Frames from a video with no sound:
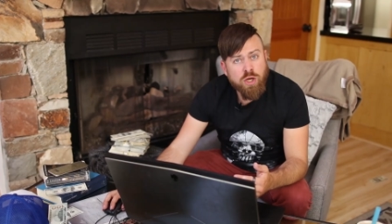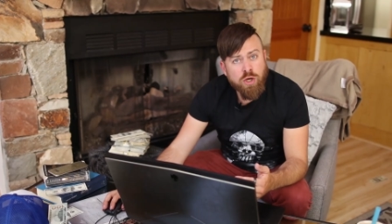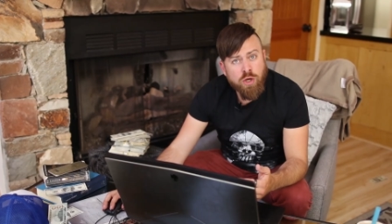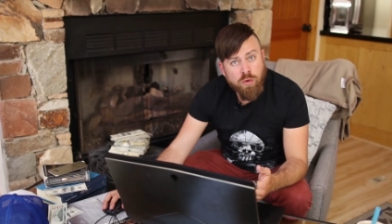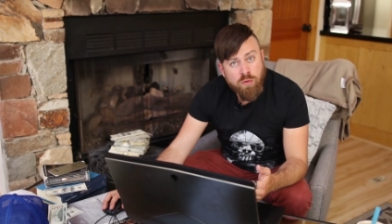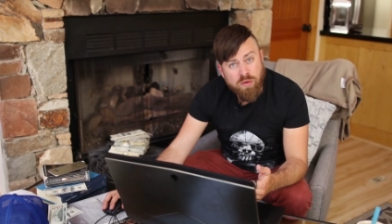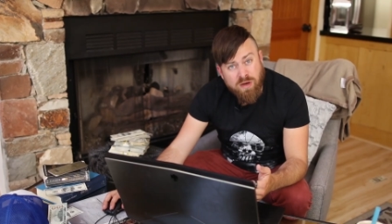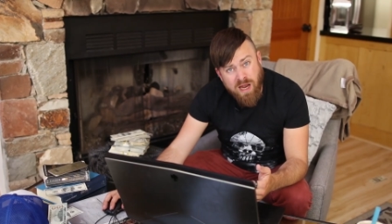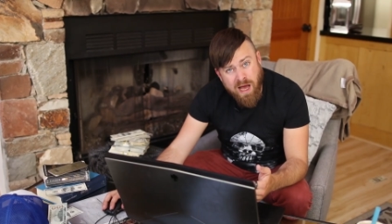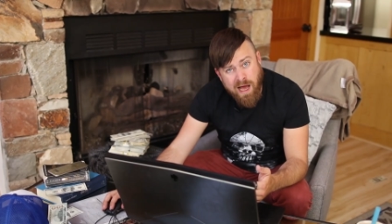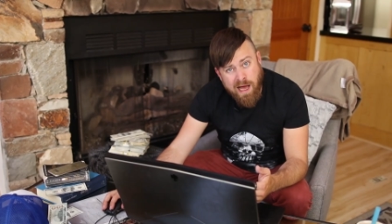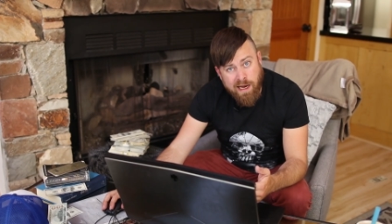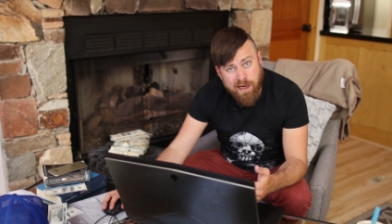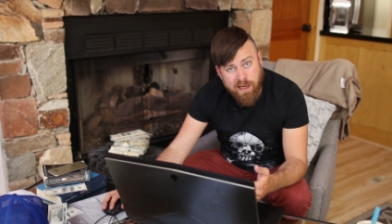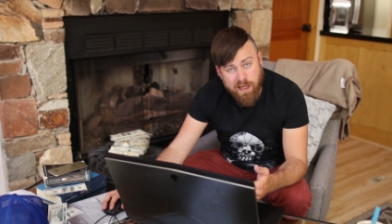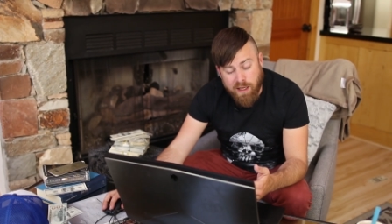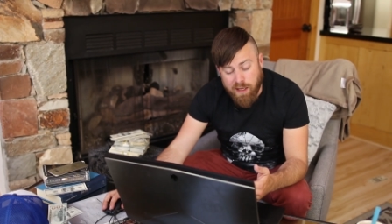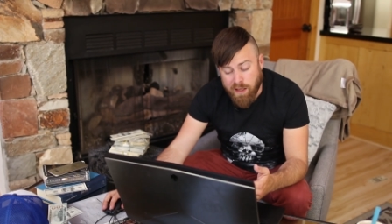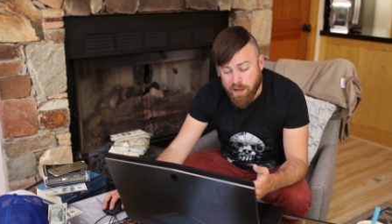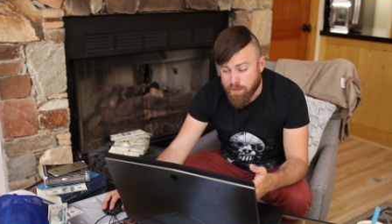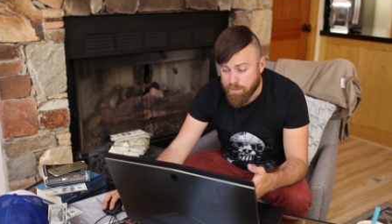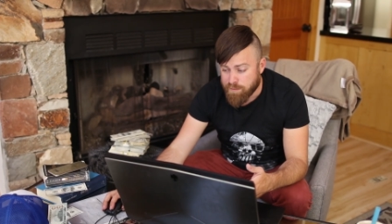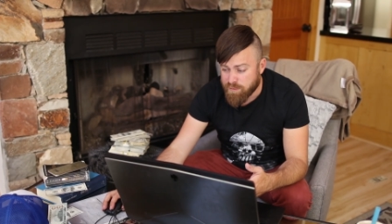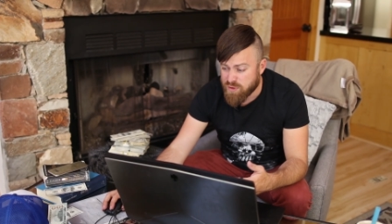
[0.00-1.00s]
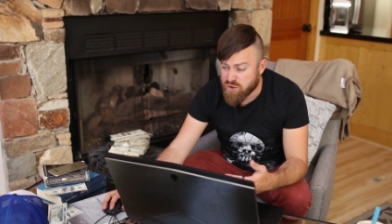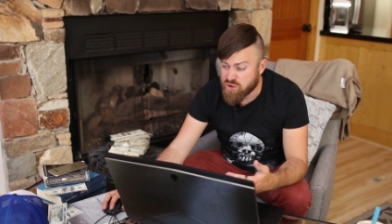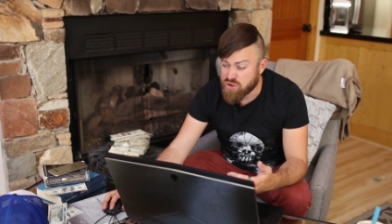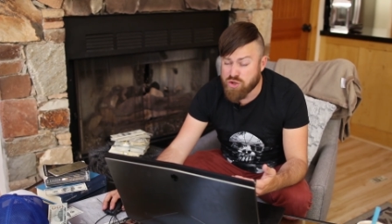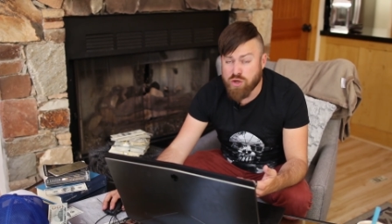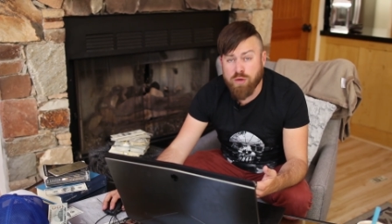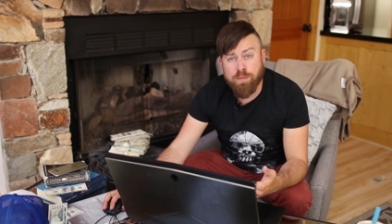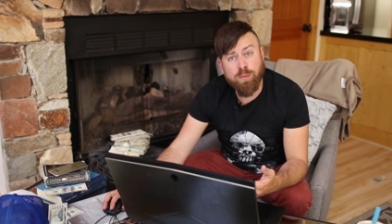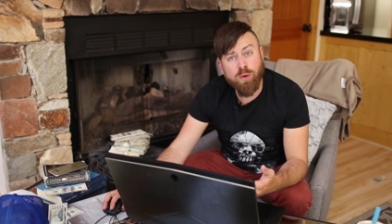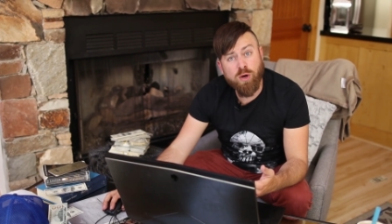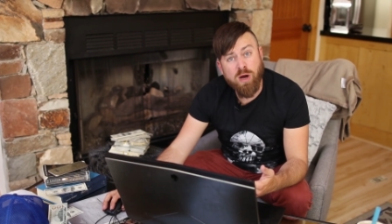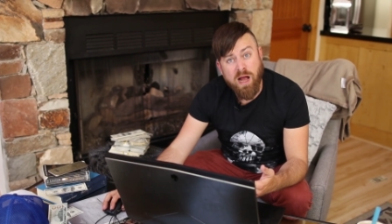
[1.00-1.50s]
not a
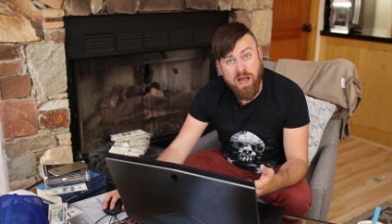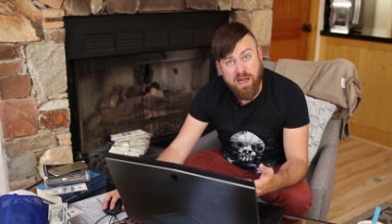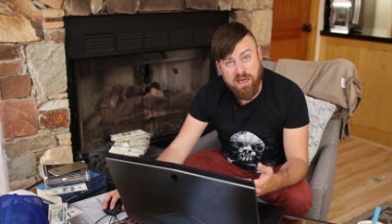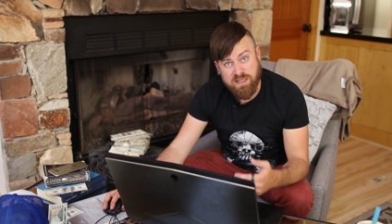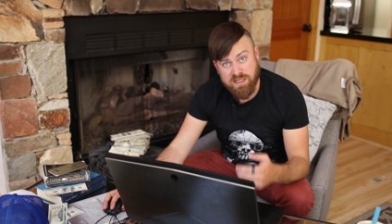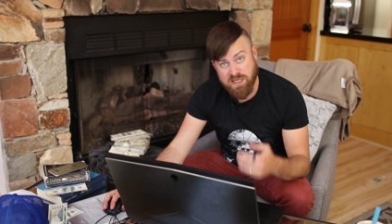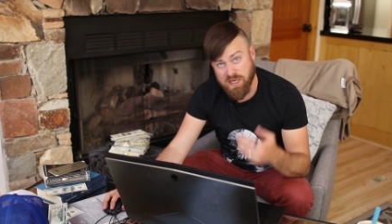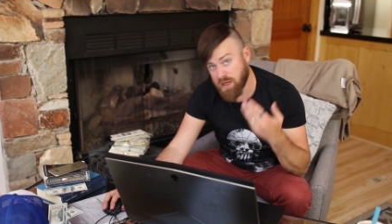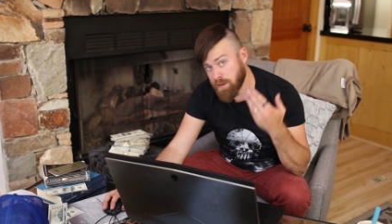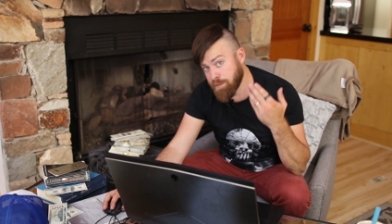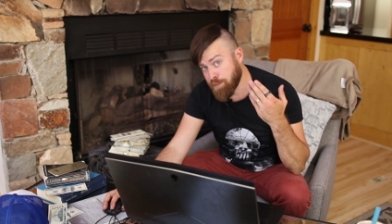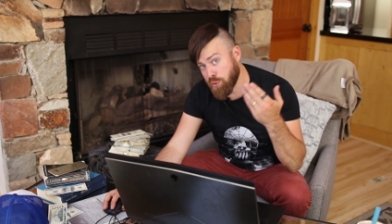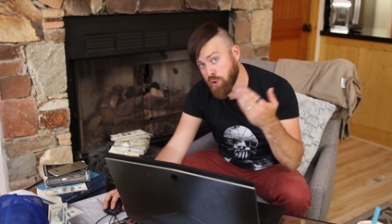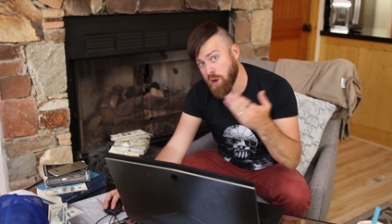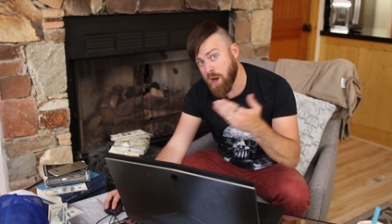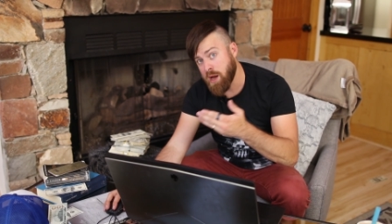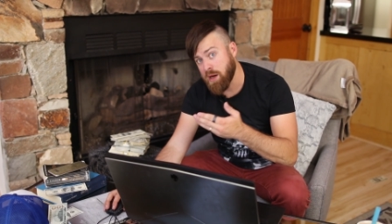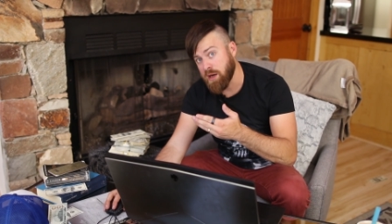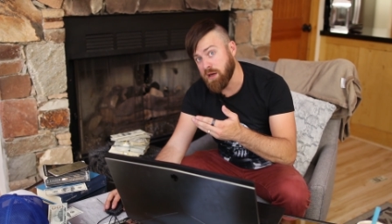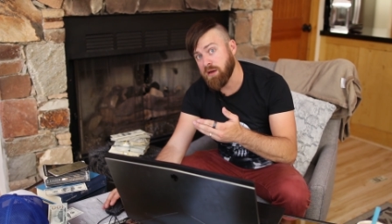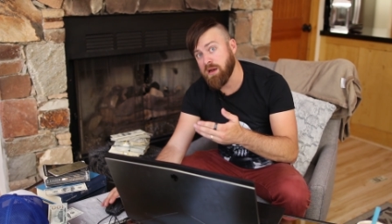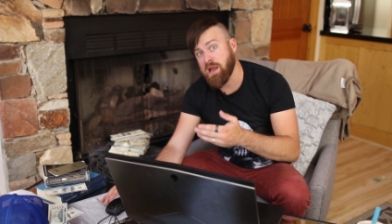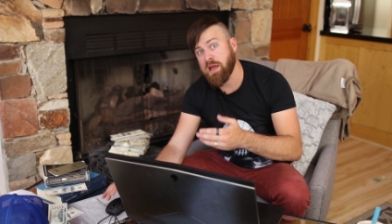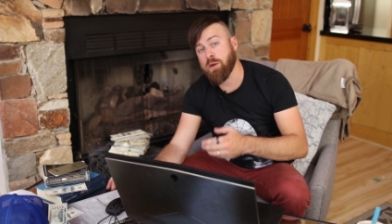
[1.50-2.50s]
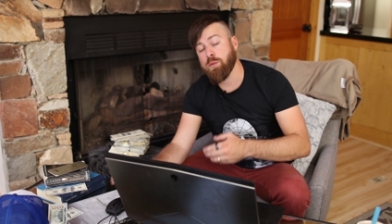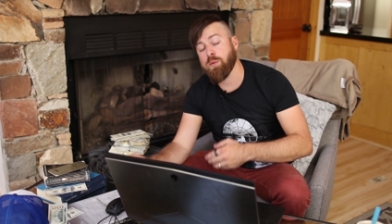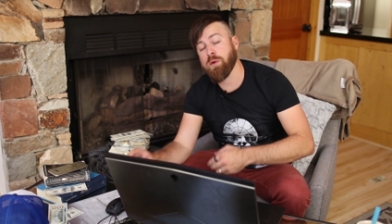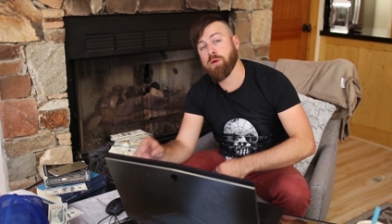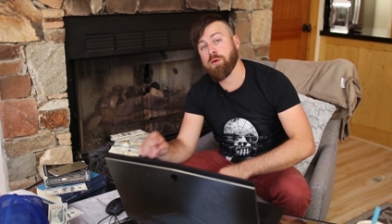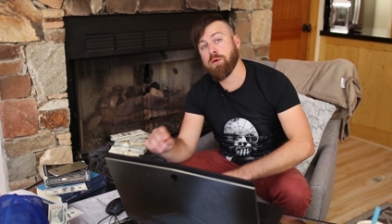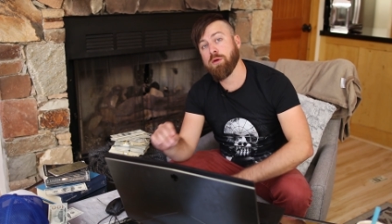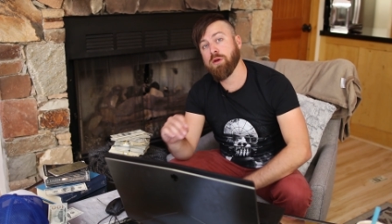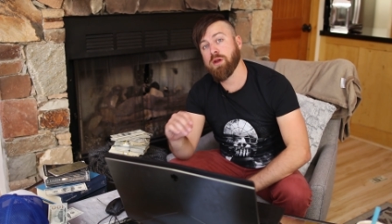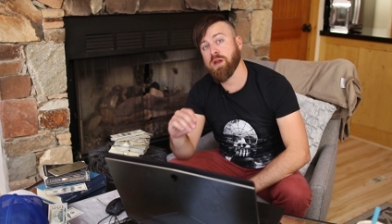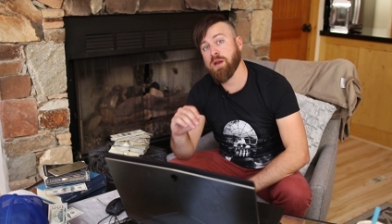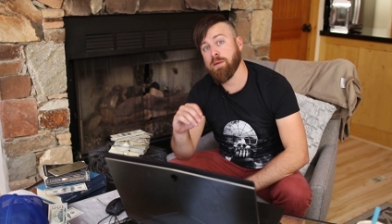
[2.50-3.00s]
super high ticket product like we
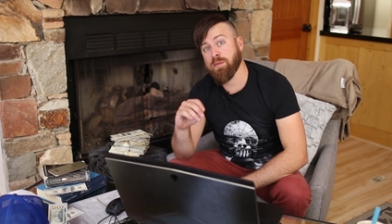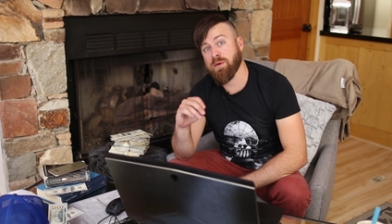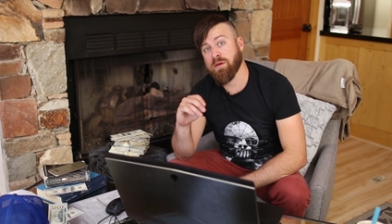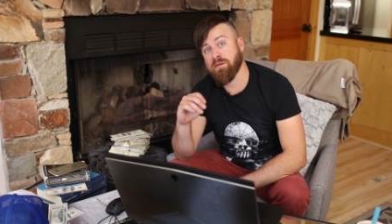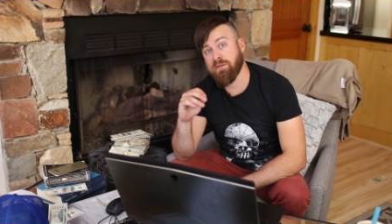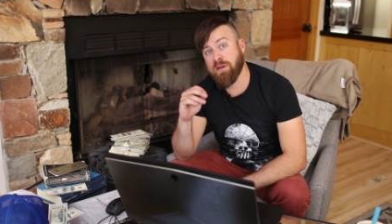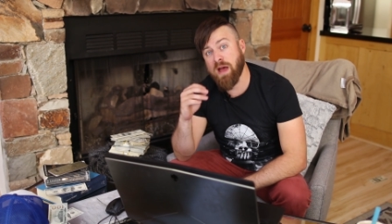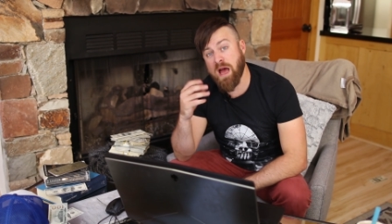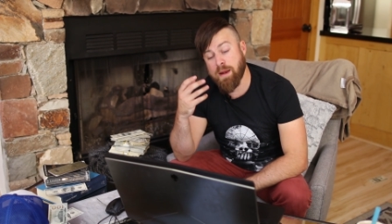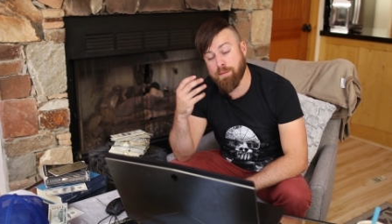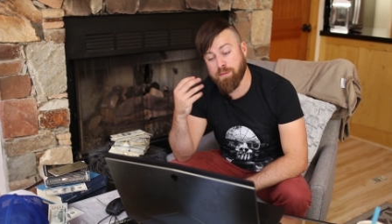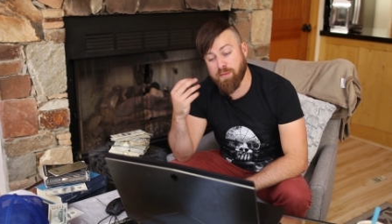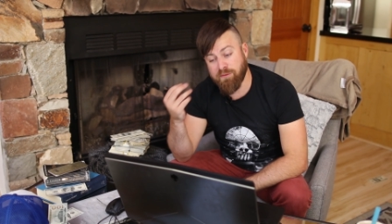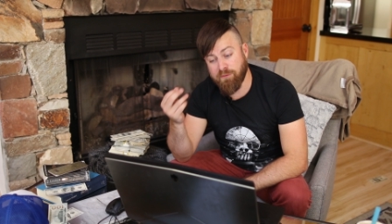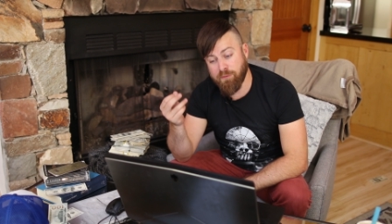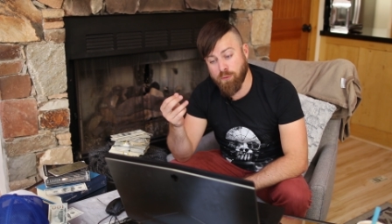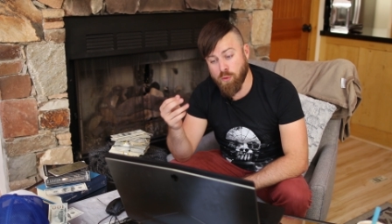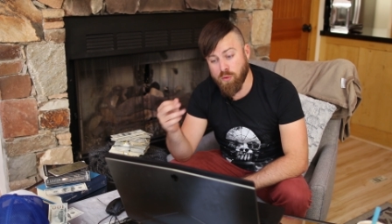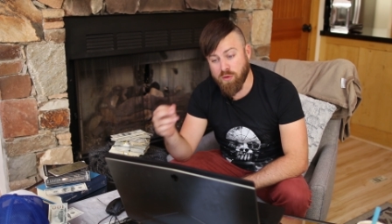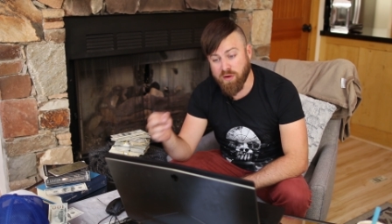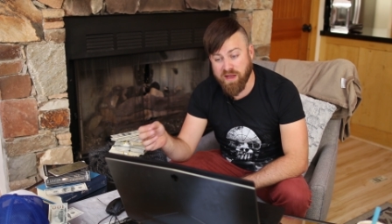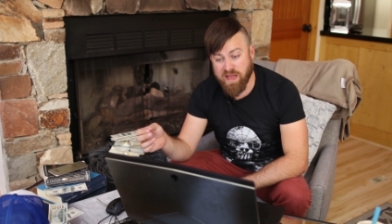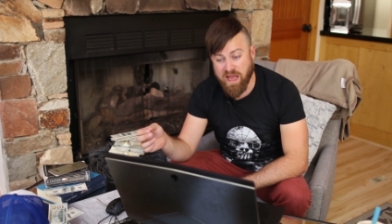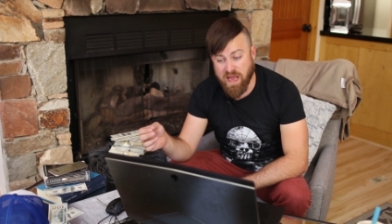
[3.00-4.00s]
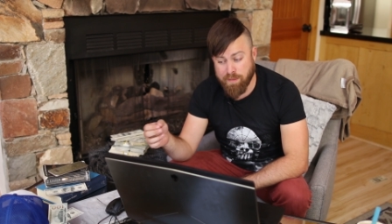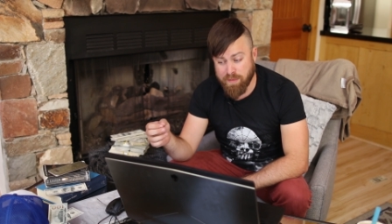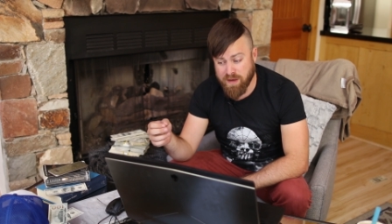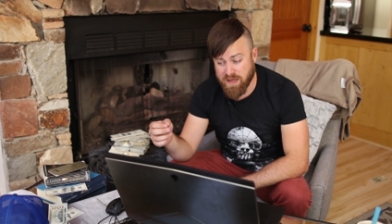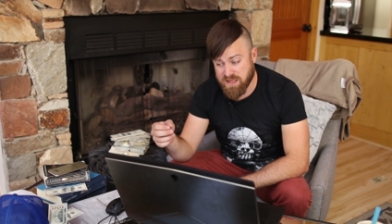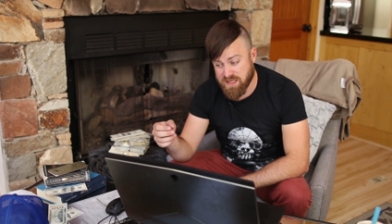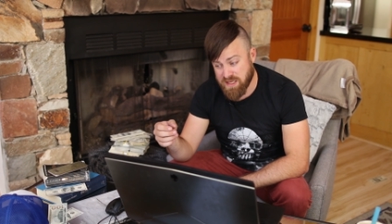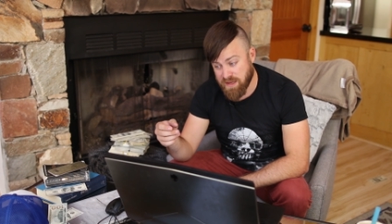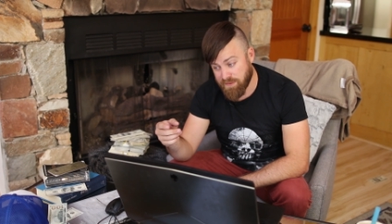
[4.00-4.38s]
were looking at before, gaming